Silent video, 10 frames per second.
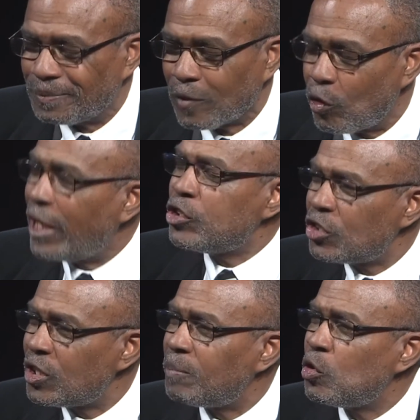
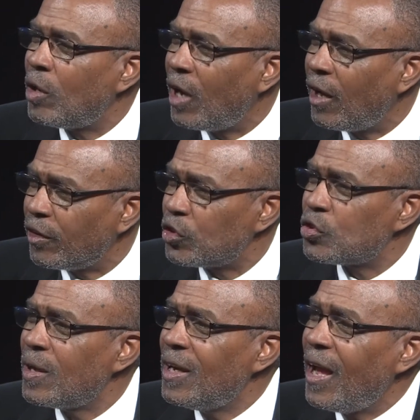relationship to
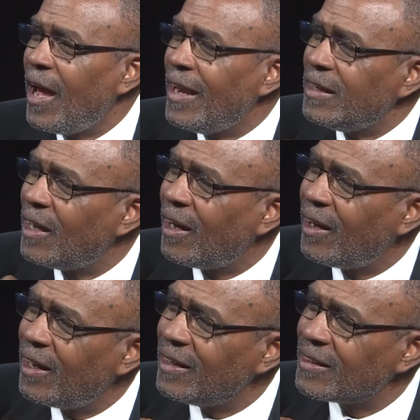others, and
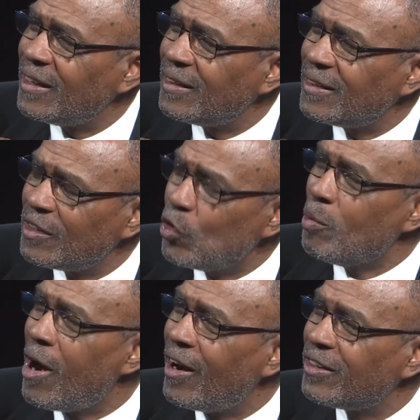the
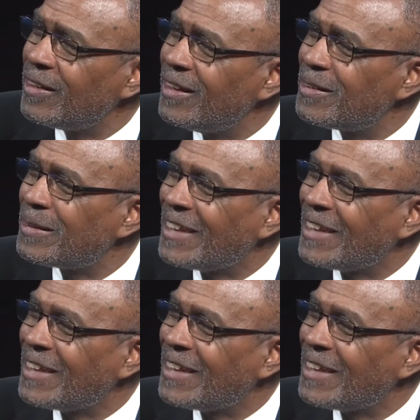Ummah is.